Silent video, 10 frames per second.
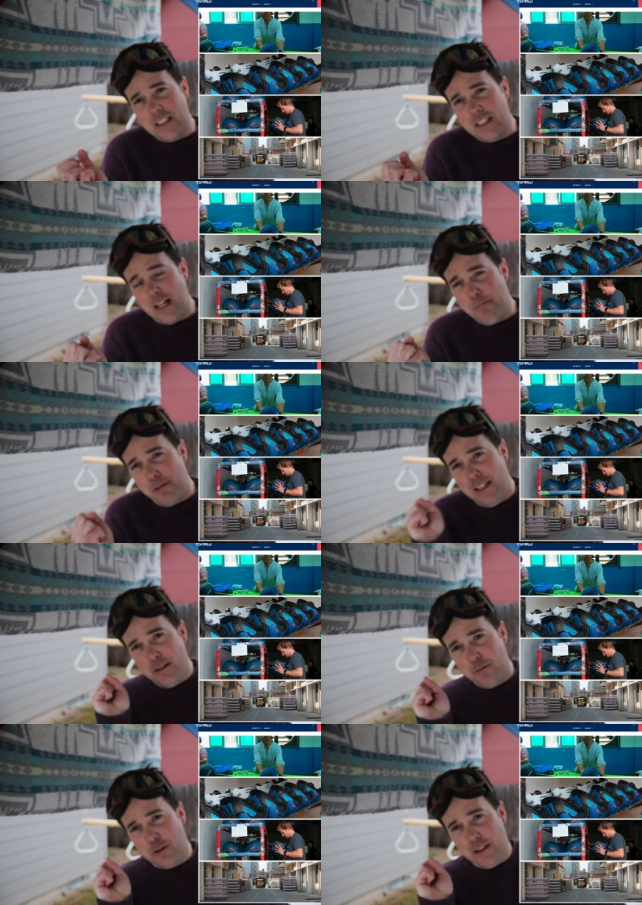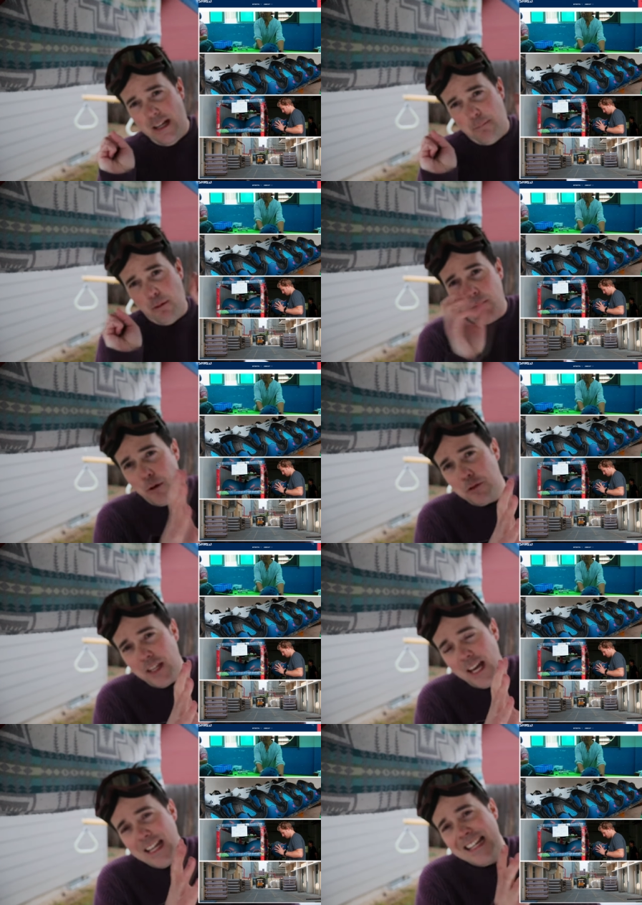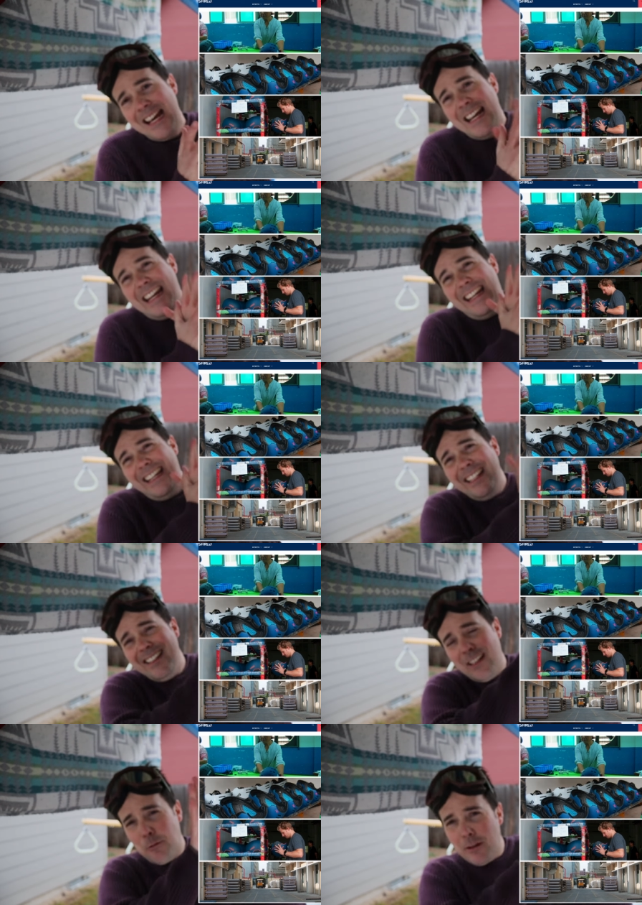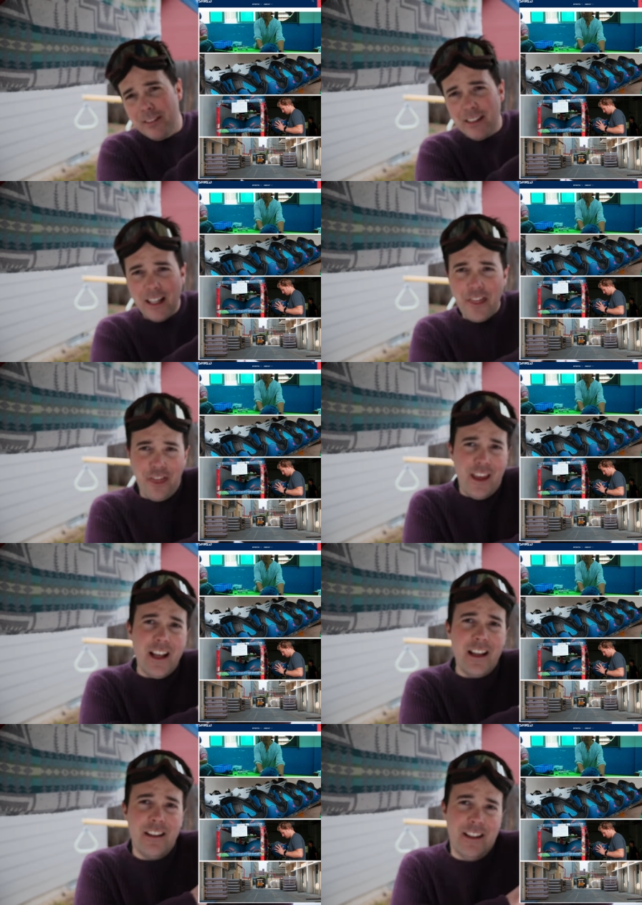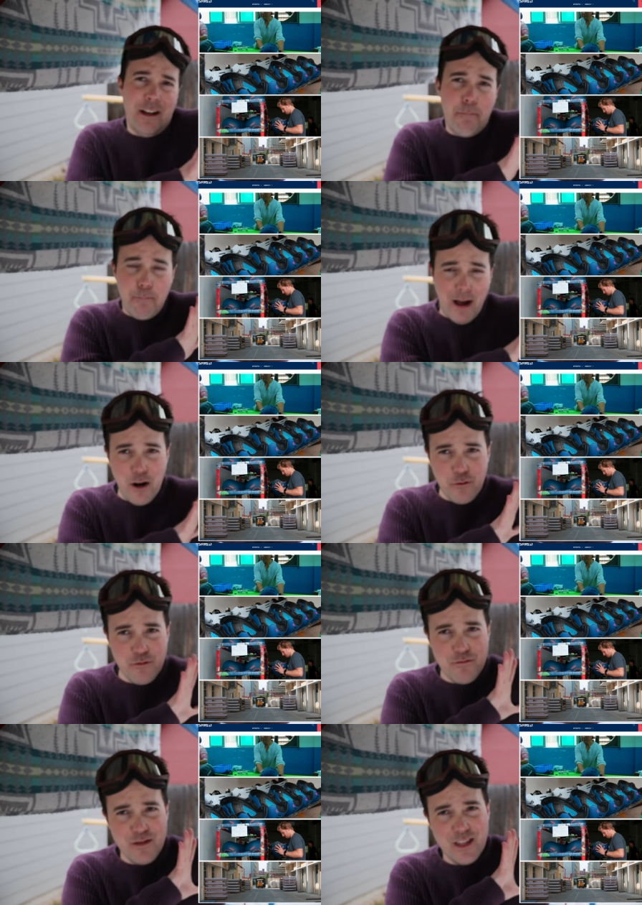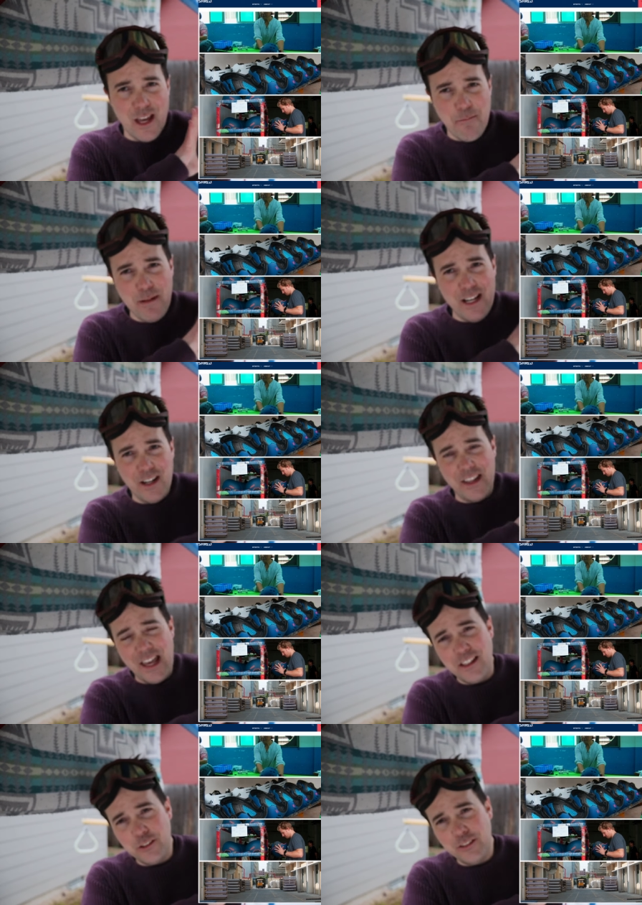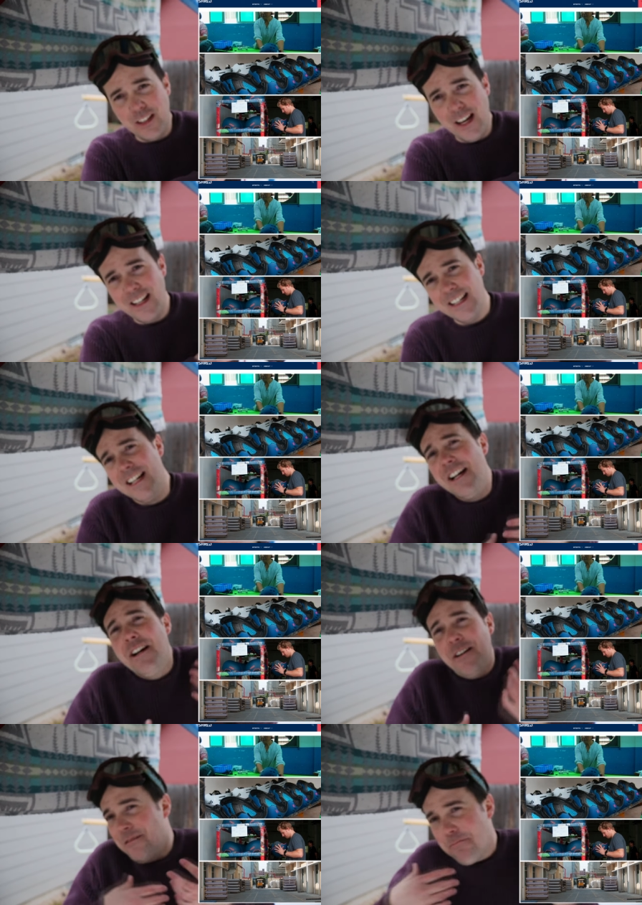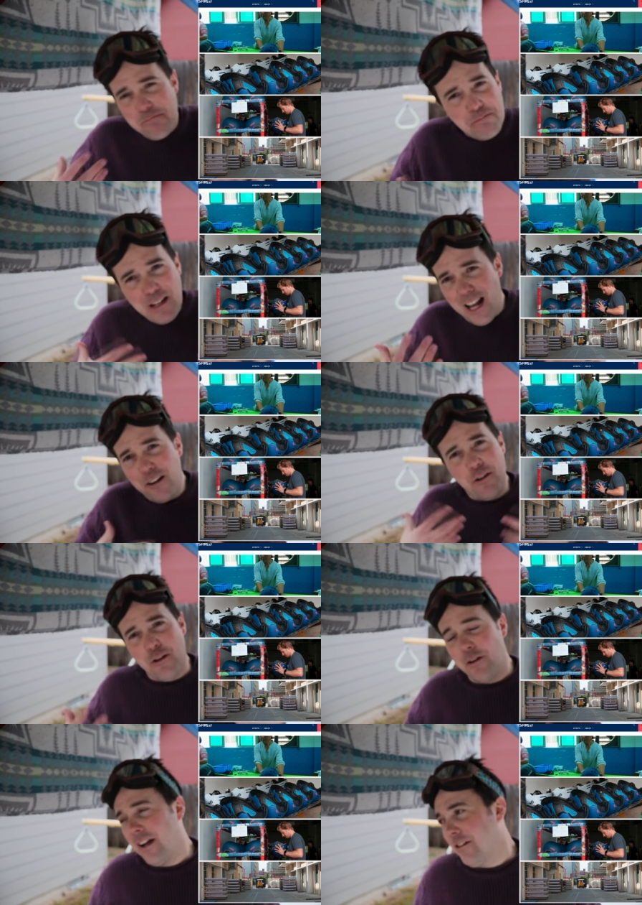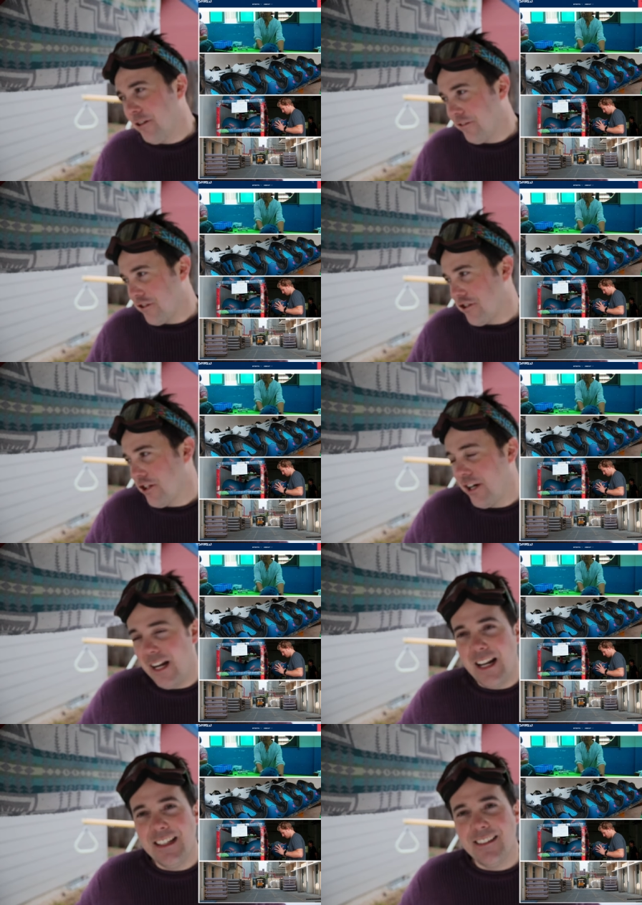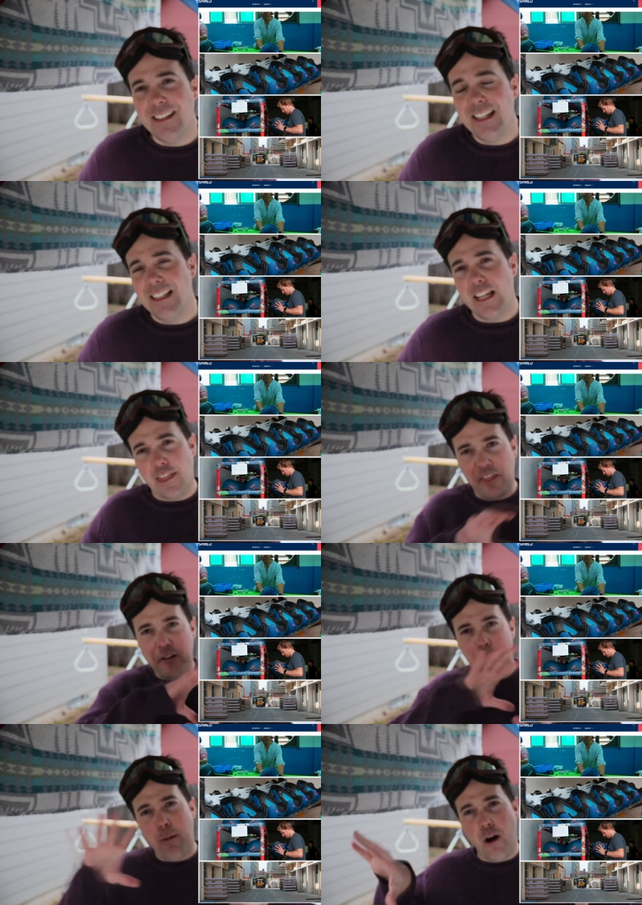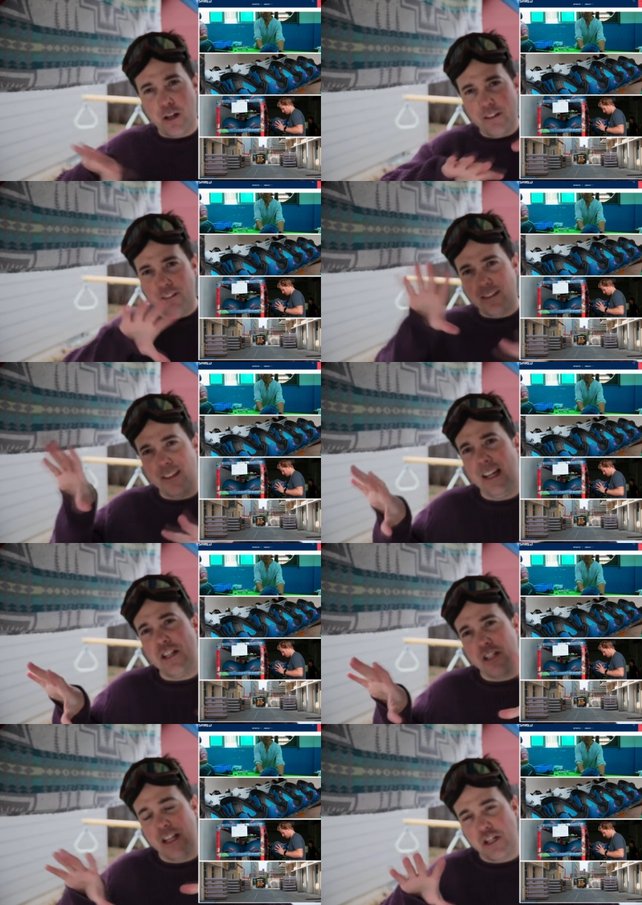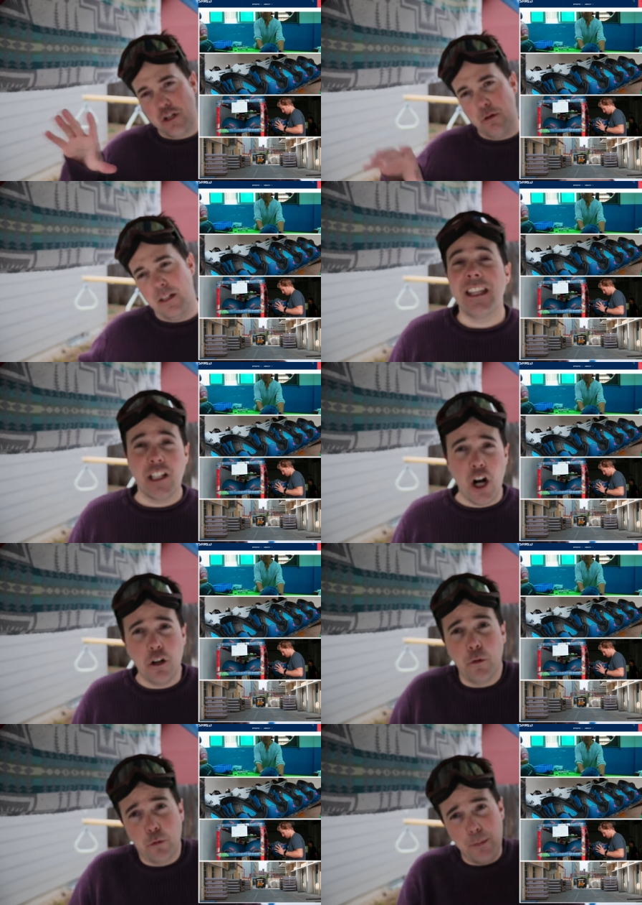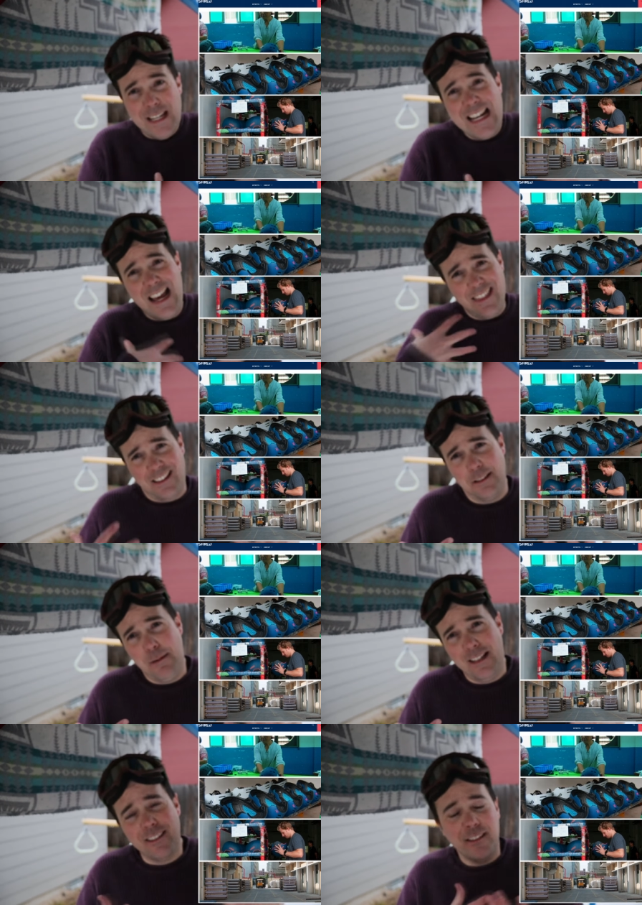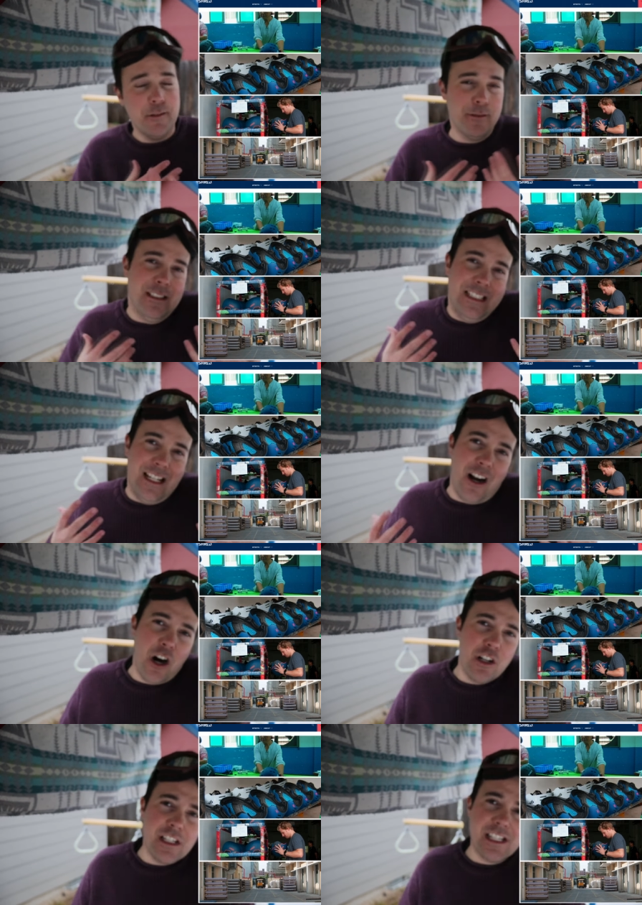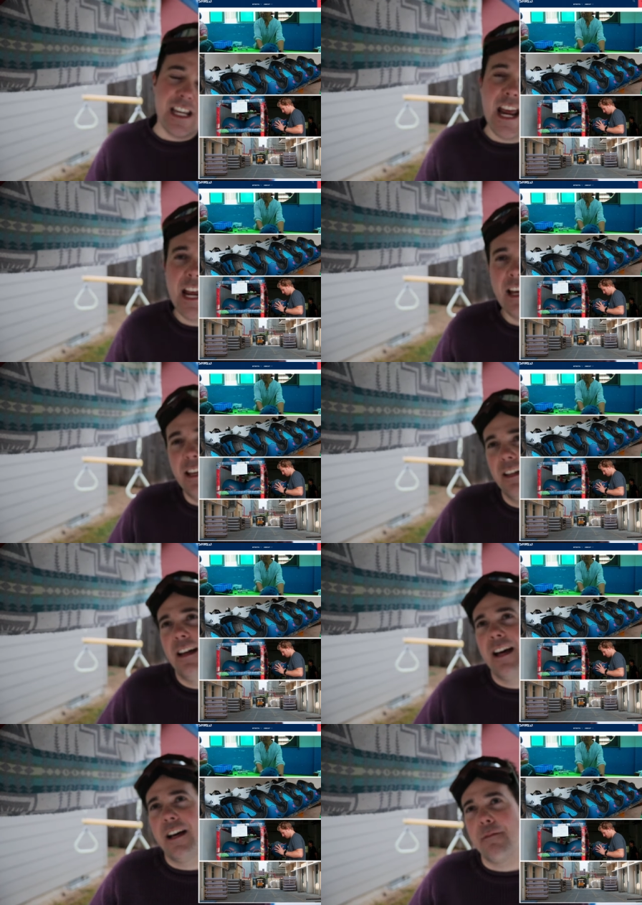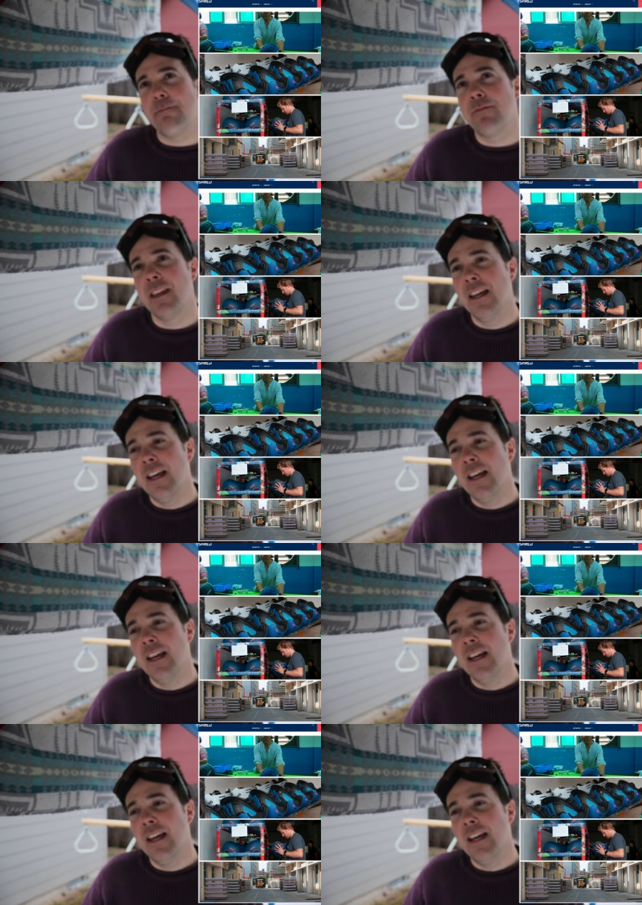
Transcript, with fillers: the company will like promote that. It there was like a thing about them being on the ethical side, but I don't know. I don't know for sure, and I didn't see any like third-party investigation that showed that the goggles were being ethically made. So hard to say. Um,